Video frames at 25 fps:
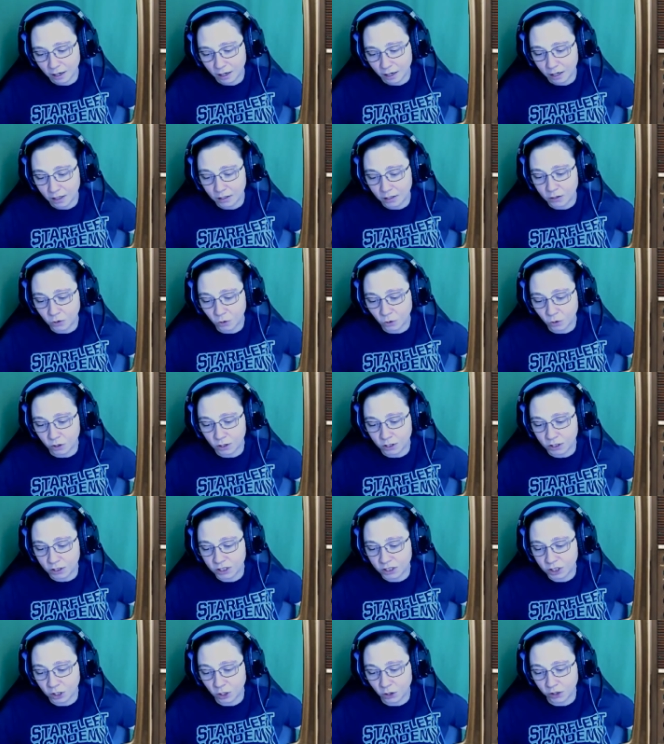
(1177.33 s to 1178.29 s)
a door
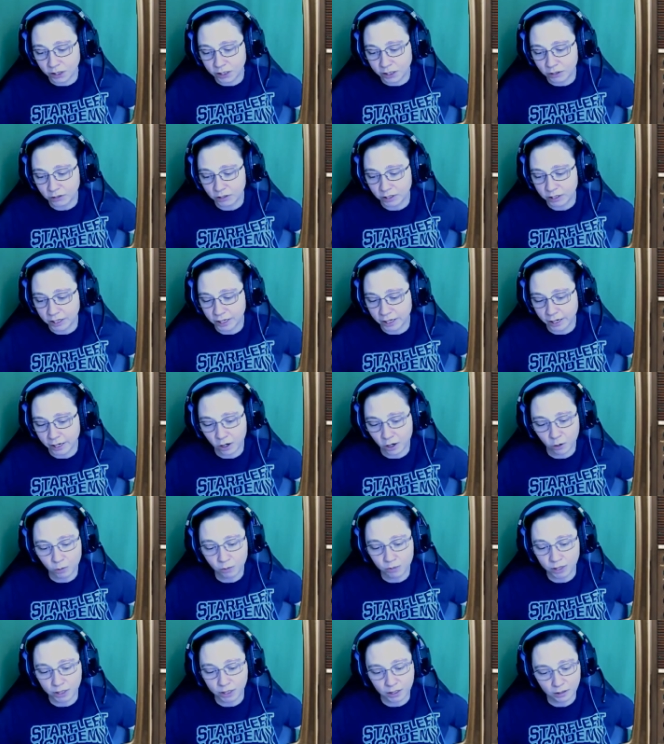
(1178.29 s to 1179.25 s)
slowly creaking
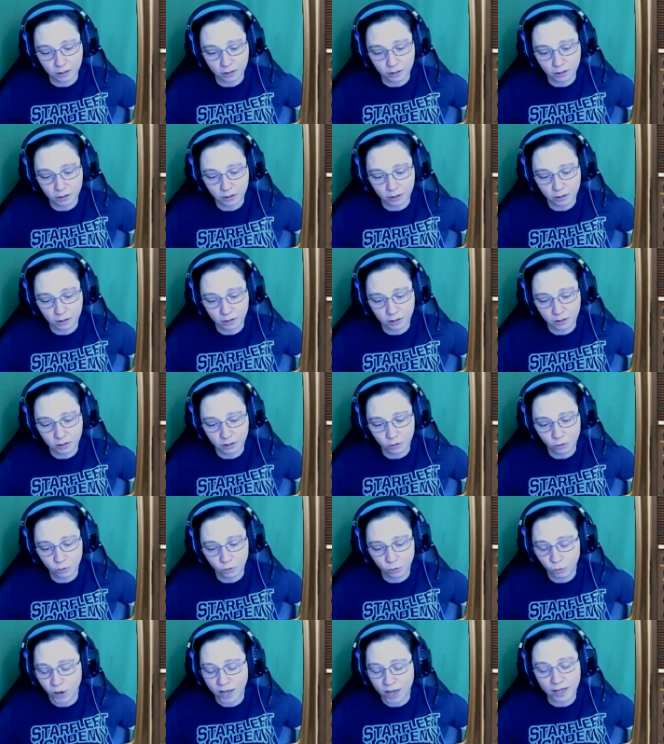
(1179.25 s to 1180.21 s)
open,
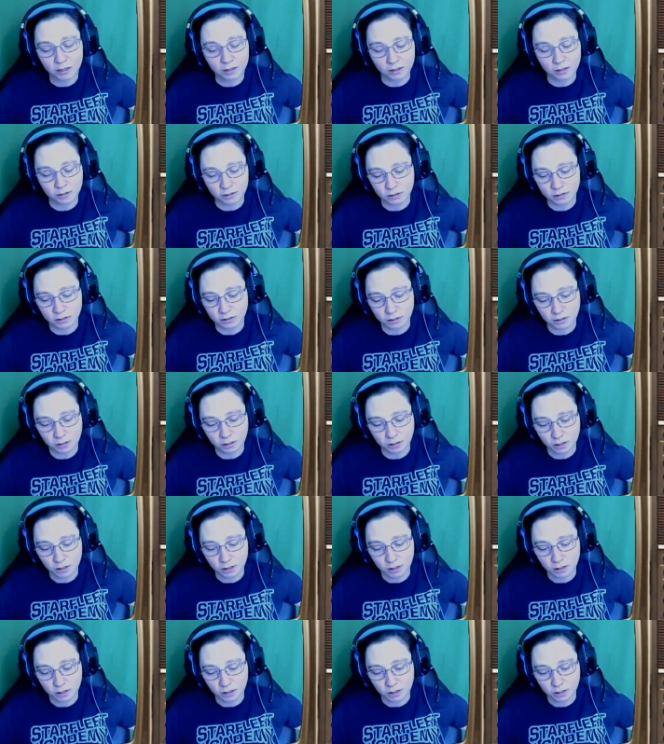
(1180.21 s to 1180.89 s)
wails,